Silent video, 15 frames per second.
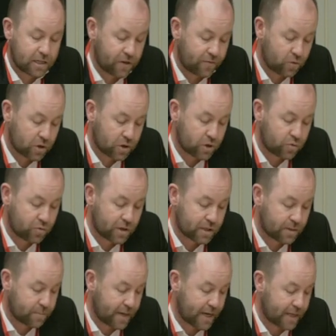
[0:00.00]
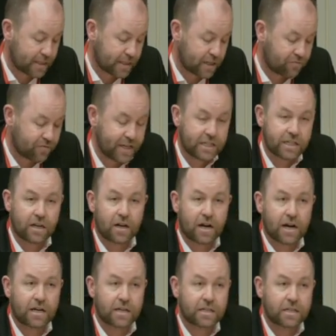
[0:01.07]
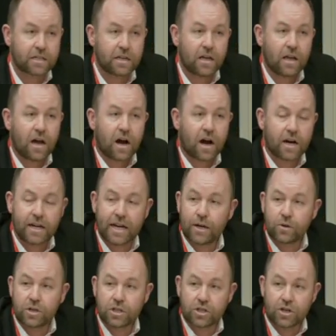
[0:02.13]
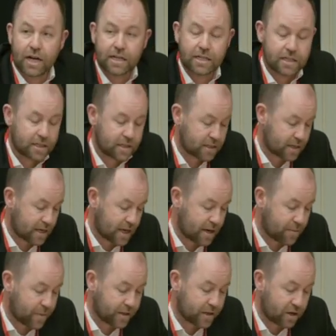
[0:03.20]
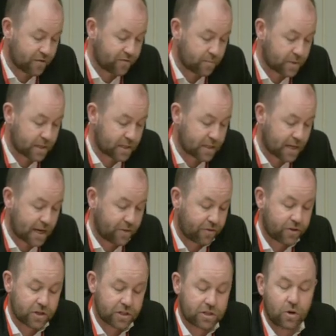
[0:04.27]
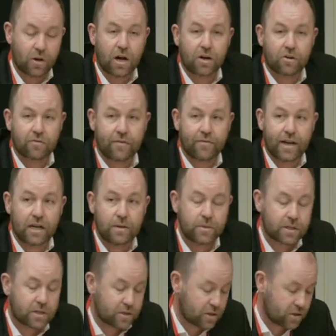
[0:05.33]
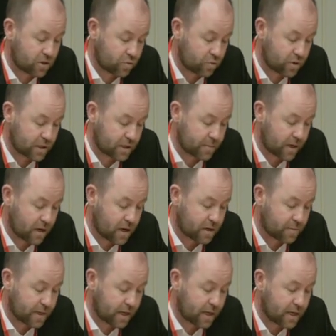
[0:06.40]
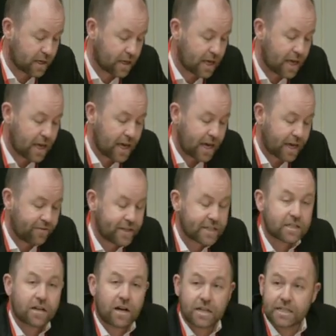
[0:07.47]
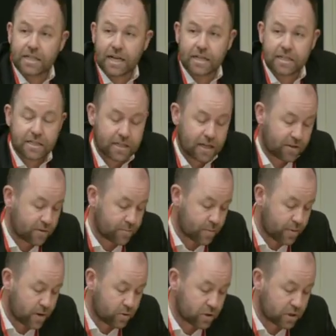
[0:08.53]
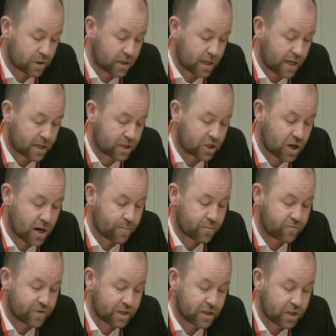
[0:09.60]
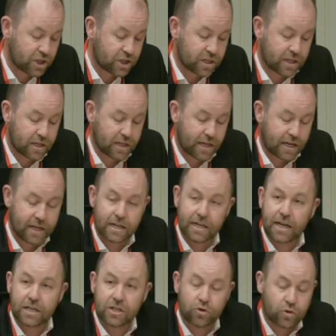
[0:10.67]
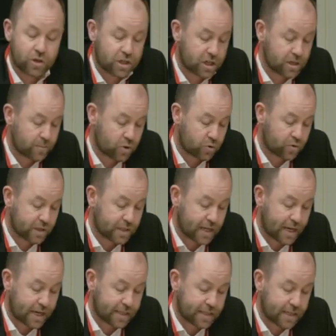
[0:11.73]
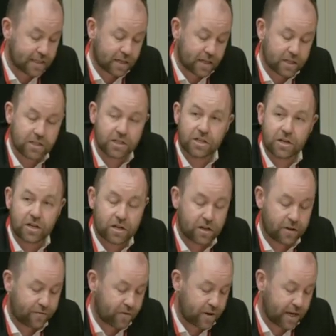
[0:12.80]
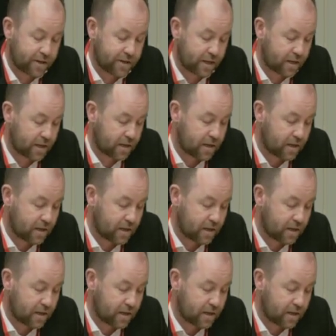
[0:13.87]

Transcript: of all tourism beds in regional Ireland are now contracted by the government and thus no longer available to the tourism economy. In this context, the proposed sharp reduction in short-term tourist lets is a concern for ITIC.